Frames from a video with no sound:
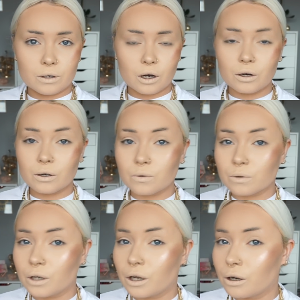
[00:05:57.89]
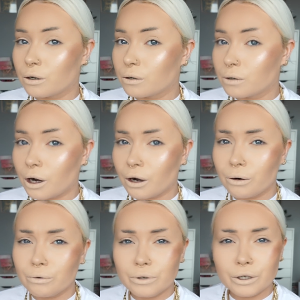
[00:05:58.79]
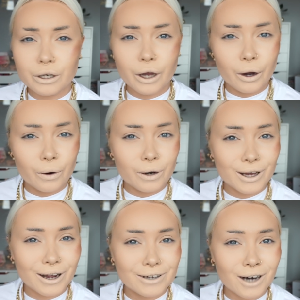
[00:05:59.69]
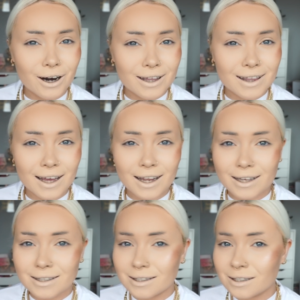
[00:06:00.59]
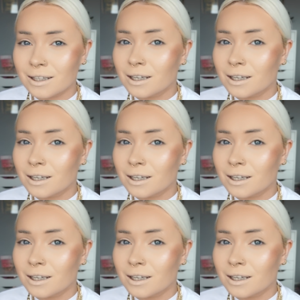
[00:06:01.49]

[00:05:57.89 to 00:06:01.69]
Oh no. Oh no! Look how dark that is!